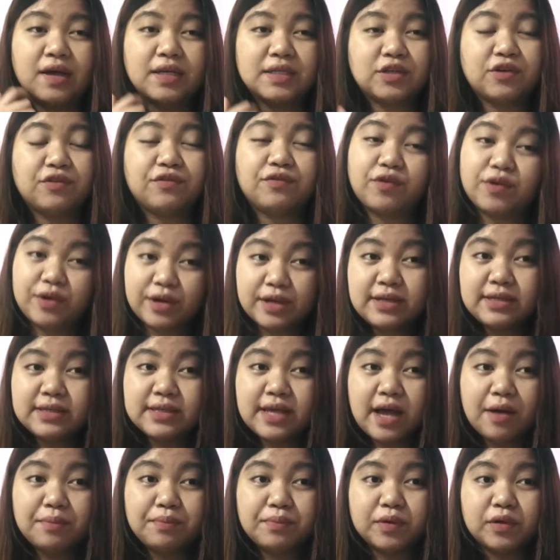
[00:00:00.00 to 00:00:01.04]
So for
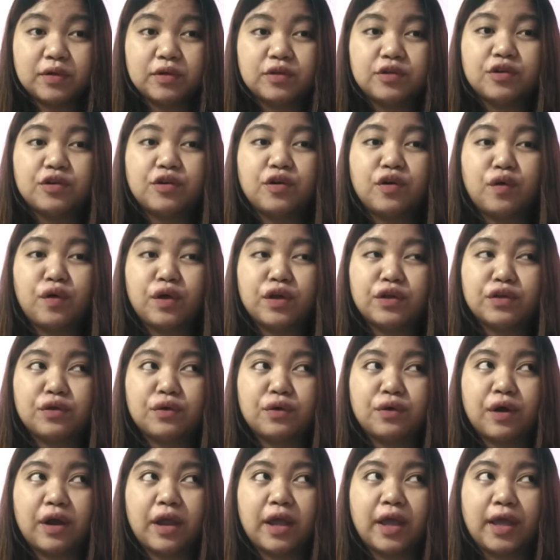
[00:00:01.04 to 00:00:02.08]
example, you're going
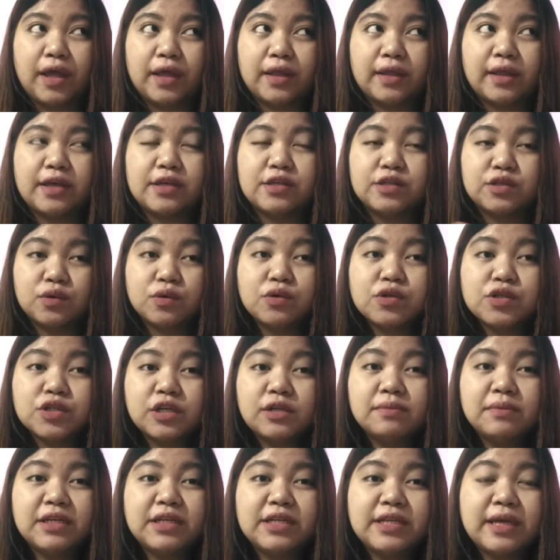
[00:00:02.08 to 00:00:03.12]
to create a
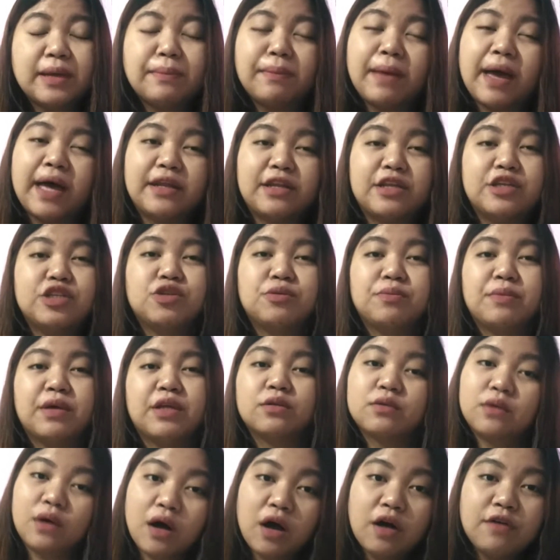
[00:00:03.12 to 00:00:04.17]
social media
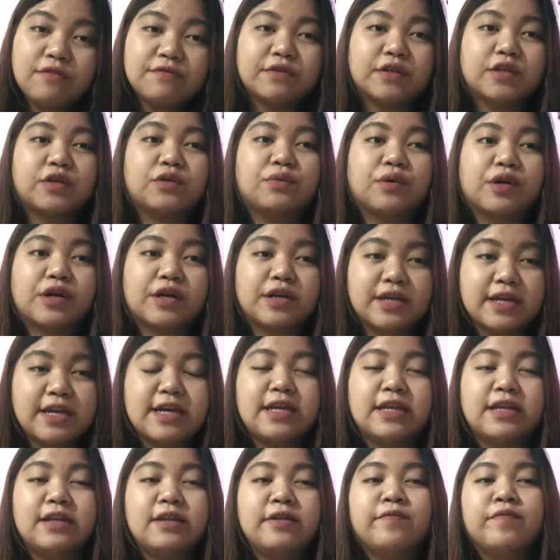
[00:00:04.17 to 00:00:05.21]
management offer
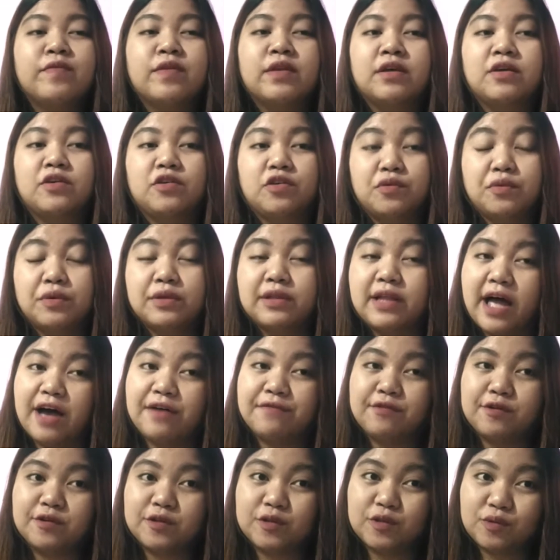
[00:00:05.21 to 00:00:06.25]
wherein you will
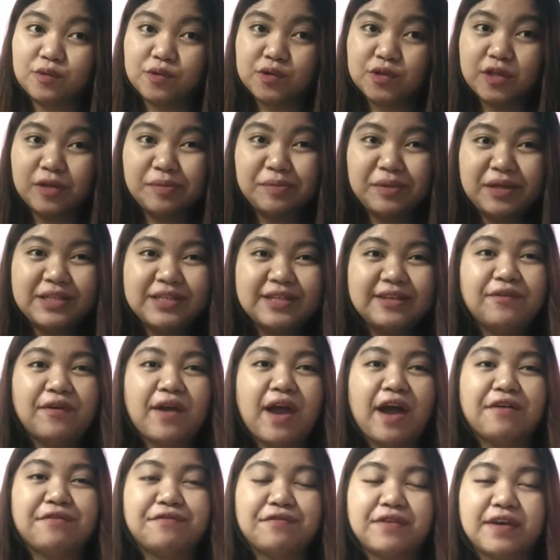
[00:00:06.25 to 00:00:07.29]
have your social media
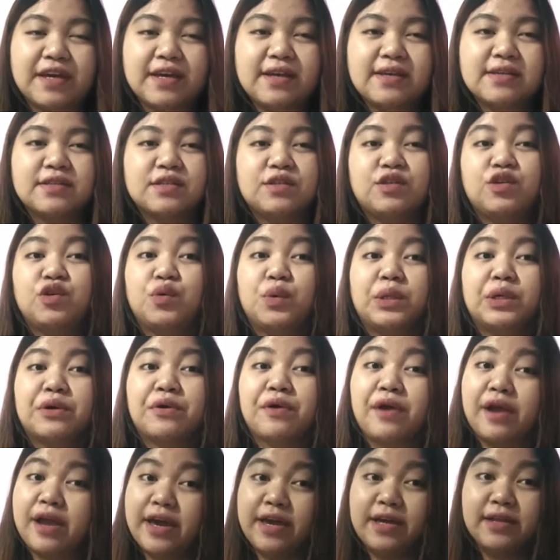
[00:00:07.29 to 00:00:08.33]
graphics, you will
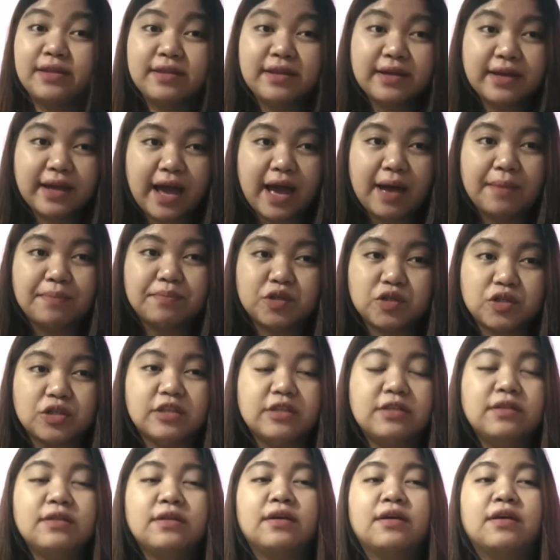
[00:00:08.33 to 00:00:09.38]
create the
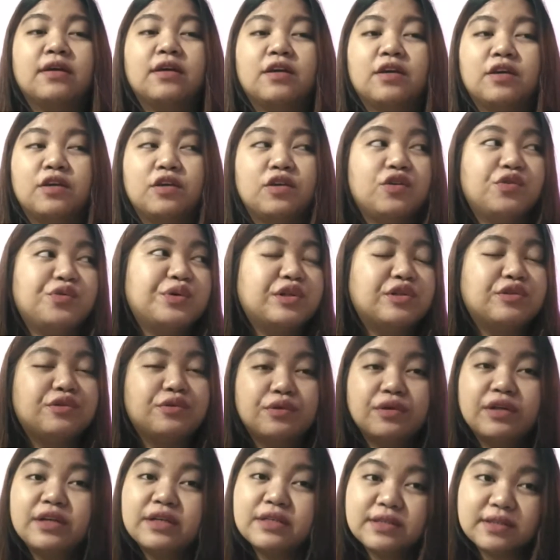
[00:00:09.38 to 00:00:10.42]
caption, you will
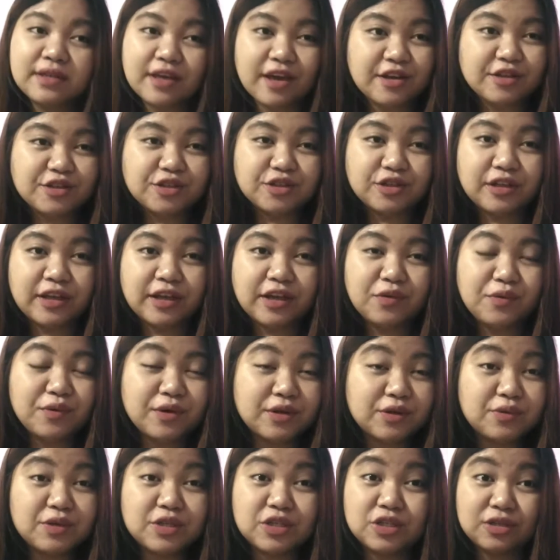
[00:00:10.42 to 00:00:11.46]
do the scheduling,
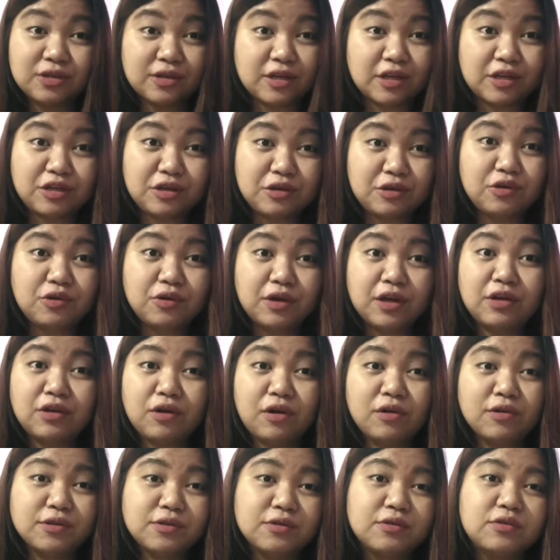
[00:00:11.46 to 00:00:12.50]
which you can
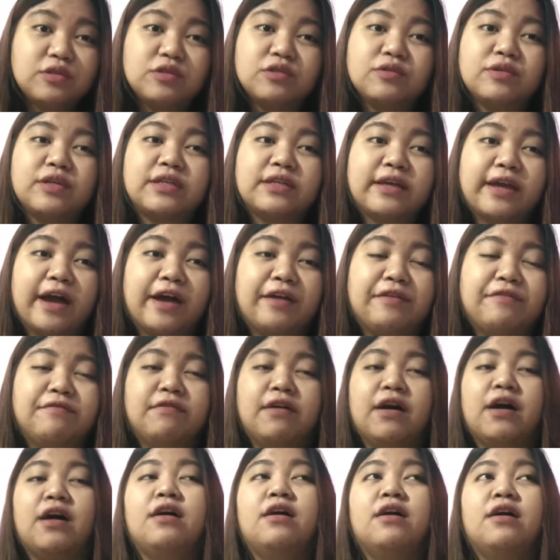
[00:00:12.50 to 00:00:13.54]
also do in
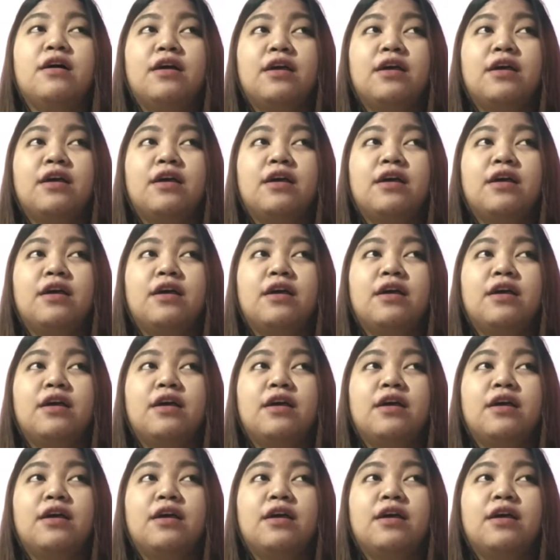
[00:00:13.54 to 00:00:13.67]
Canva,